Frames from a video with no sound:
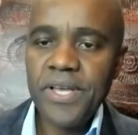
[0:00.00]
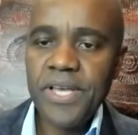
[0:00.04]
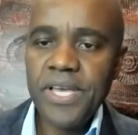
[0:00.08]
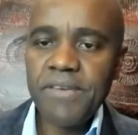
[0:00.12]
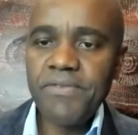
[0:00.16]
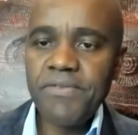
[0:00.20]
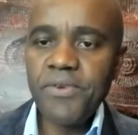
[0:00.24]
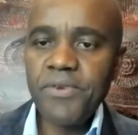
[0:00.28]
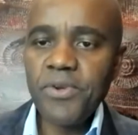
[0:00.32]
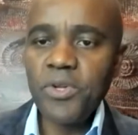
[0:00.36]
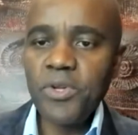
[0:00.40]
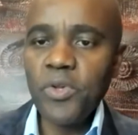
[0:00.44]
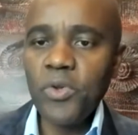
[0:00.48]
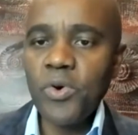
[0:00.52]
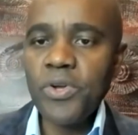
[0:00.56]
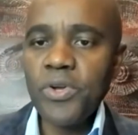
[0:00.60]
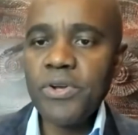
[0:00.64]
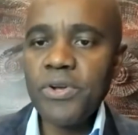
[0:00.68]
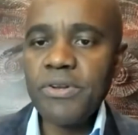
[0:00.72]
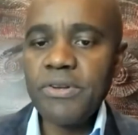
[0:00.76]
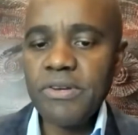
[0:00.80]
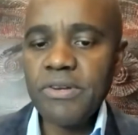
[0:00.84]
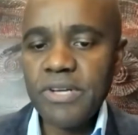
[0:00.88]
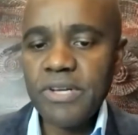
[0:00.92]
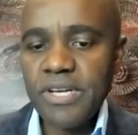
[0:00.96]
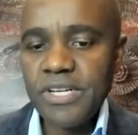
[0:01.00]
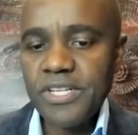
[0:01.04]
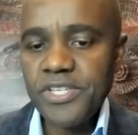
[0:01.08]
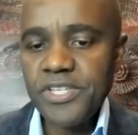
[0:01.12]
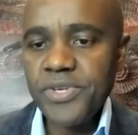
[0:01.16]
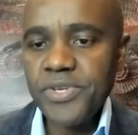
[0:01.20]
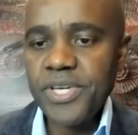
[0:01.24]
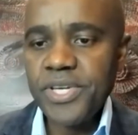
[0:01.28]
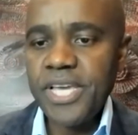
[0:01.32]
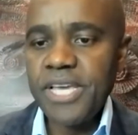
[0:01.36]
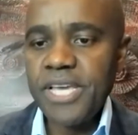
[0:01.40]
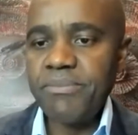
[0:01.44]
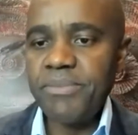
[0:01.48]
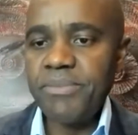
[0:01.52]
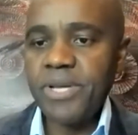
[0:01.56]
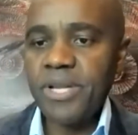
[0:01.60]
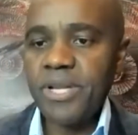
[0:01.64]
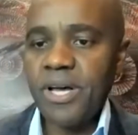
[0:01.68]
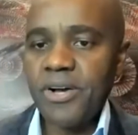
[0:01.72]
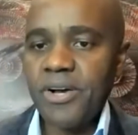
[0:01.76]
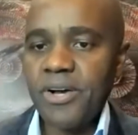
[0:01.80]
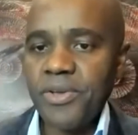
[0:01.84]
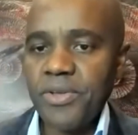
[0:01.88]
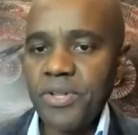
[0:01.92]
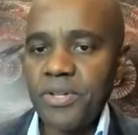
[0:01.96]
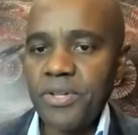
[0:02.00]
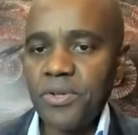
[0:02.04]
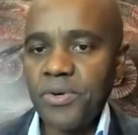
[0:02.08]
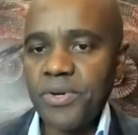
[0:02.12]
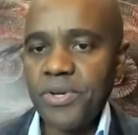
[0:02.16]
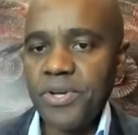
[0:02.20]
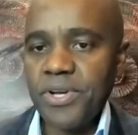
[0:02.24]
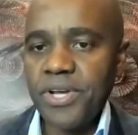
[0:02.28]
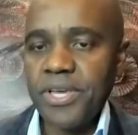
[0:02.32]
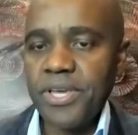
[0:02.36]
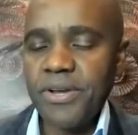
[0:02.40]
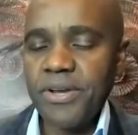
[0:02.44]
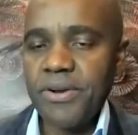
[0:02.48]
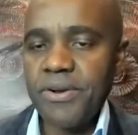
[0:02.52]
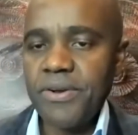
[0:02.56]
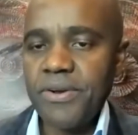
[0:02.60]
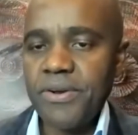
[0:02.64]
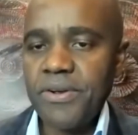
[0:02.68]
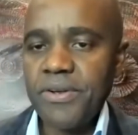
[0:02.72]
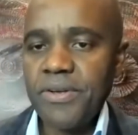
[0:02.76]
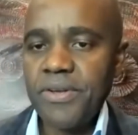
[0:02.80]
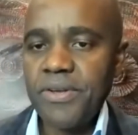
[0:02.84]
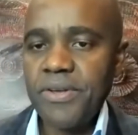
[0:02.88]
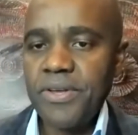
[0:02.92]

If you're a lawyer in your country, you can't be a lawyer here.